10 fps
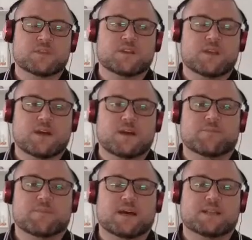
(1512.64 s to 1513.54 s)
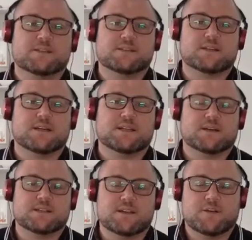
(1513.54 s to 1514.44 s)
Yeah, and
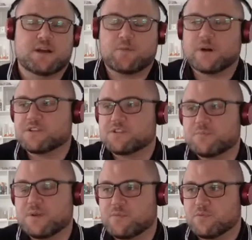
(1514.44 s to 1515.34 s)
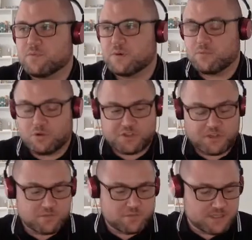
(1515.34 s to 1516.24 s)
I don't know how much people
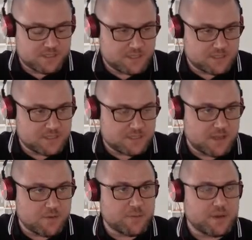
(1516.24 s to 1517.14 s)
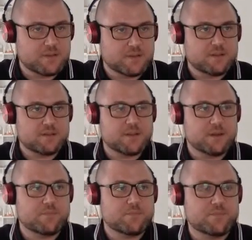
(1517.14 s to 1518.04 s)
watching or listening to this know about
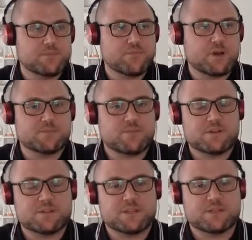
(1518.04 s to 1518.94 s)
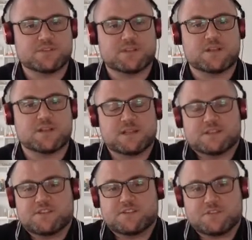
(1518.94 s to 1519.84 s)
the prize process, but something like,
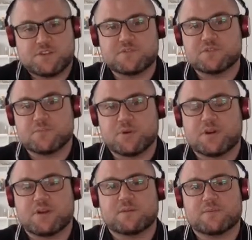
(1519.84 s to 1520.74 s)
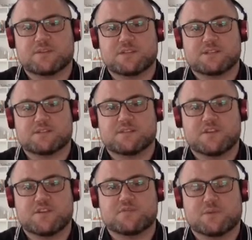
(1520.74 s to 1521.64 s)
let's just use the Booker because it's the
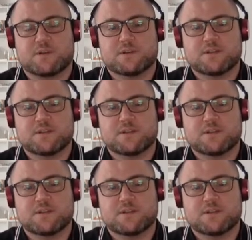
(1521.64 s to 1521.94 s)
huge one.